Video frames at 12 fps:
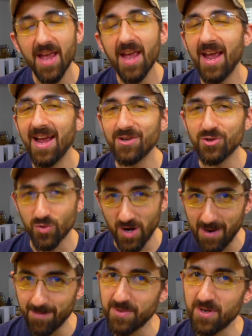and
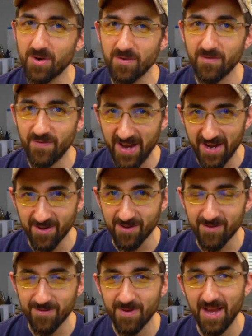dropped her
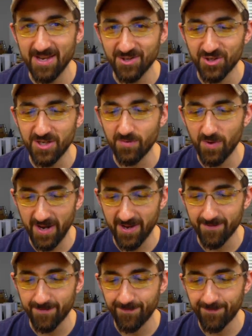veil as she
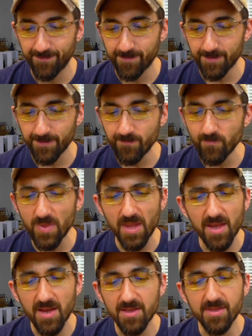ran.
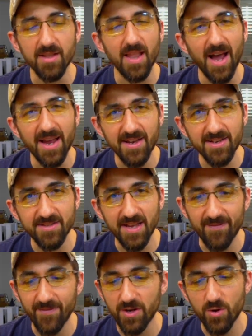The lioness,
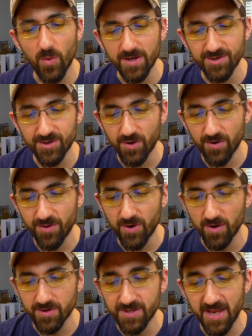having quenched her
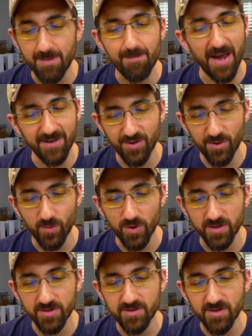thirst, came back to the
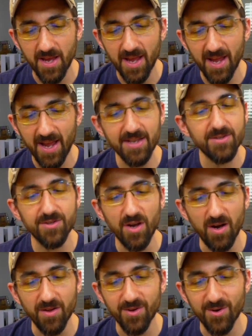woods and
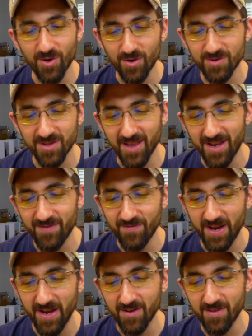saw the girl's light
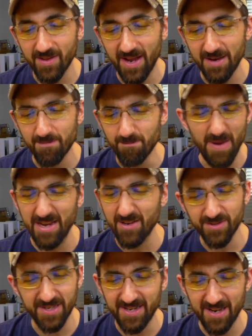veil and
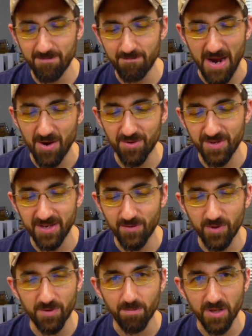mangled it and mouthed it
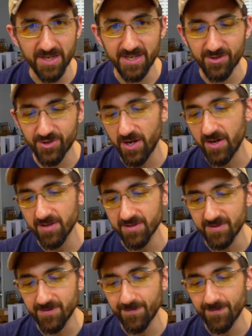with bloody jaws.